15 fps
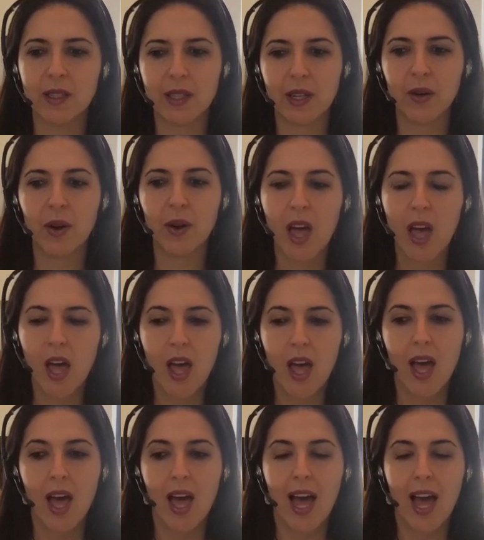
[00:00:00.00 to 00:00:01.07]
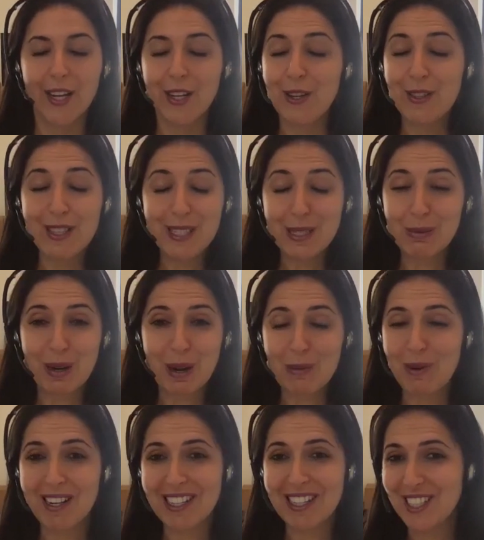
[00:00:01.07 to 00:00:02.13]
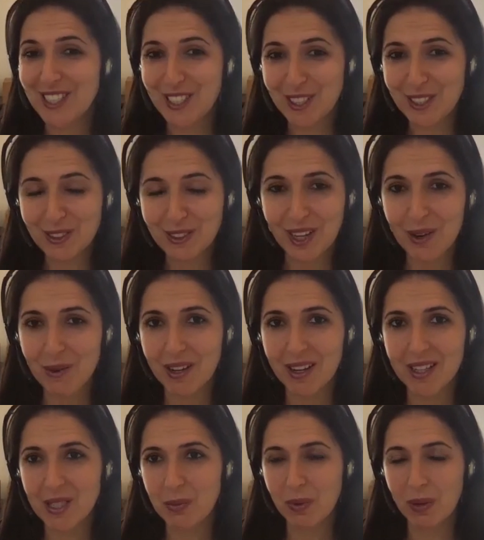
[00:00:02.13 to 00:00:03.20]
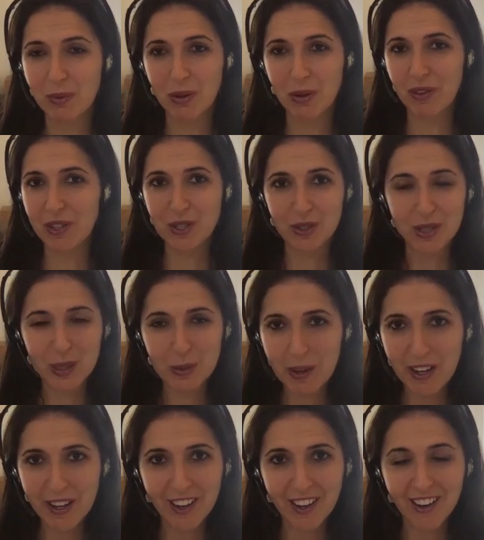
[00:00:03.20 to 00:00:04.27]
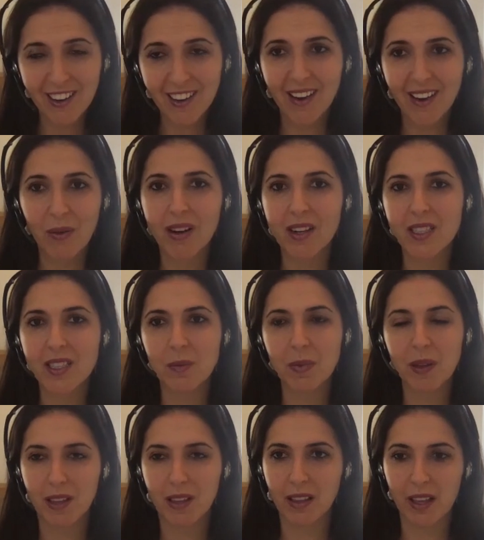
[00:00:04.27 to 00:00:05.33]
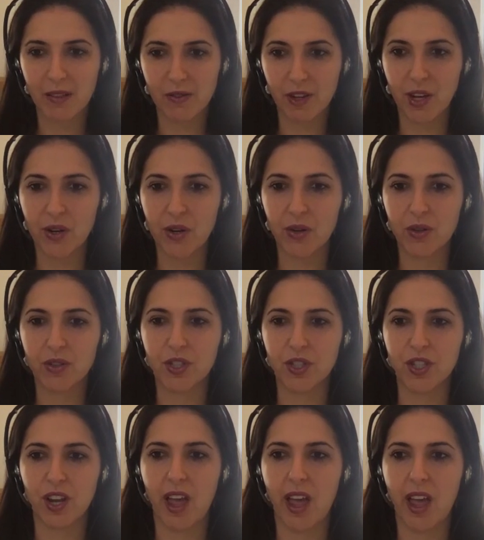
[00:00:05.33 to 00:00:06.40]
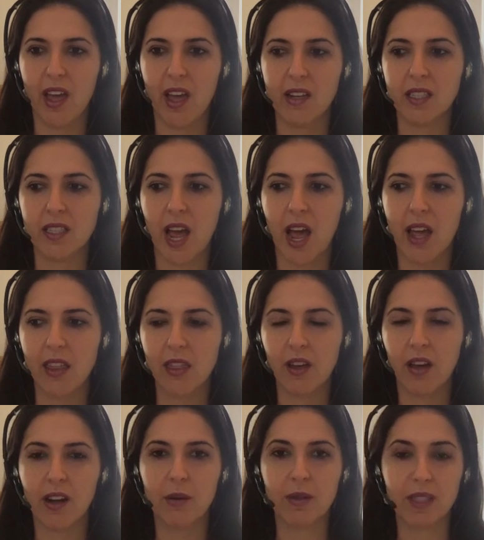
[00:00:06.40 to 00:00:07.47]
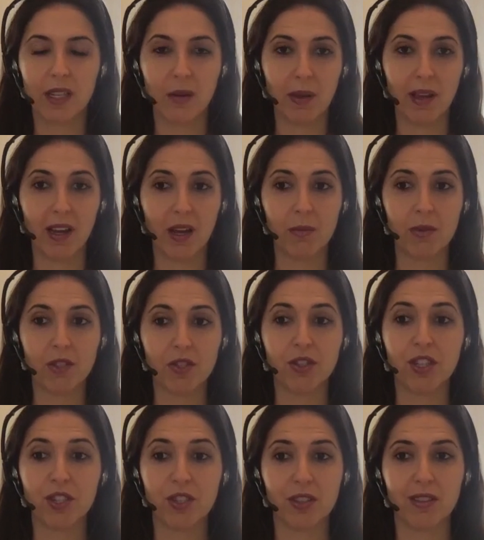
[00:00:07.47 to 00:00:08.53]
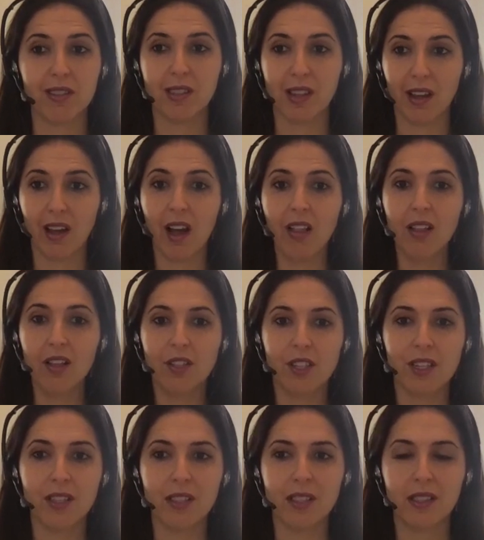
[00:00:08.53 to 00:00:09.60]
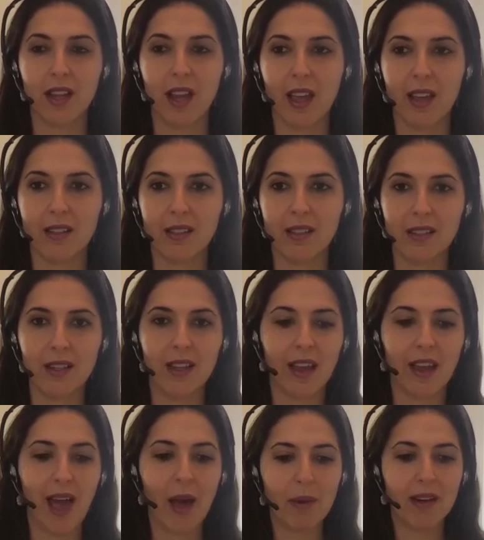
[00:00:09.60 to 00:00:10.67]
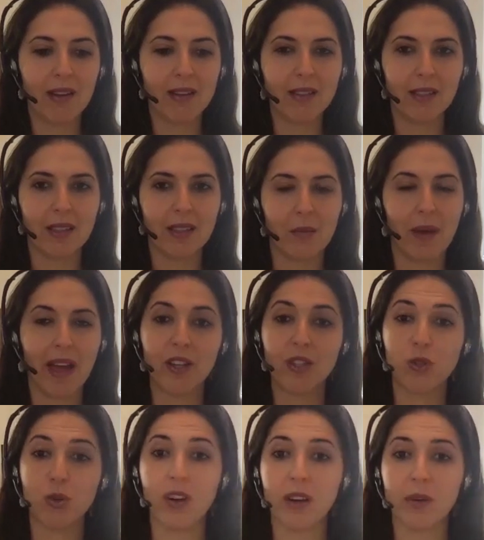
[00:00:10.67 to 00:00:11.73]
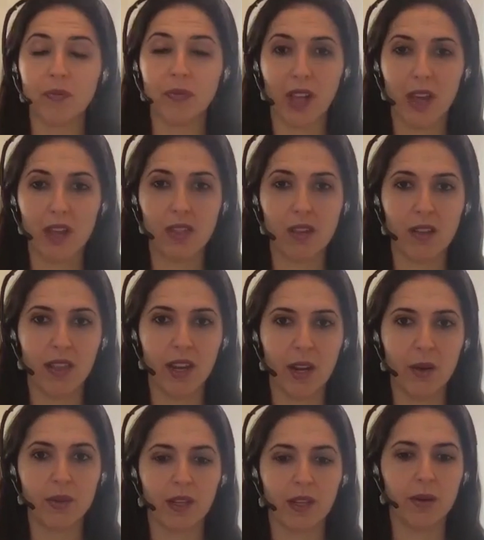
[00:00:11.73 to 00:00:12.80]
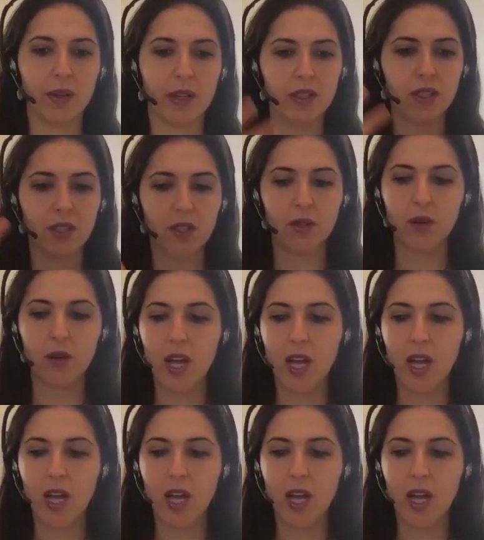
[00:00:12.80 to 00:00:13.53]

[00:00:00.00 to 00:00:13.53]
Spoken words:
so I knew this is what I wanted to do. I wanted to be a motivational speaker. I wanted to be a life coach. And I thought I was going to become a traditional psychologist and sneak happiness in the back door. I thought that I was going to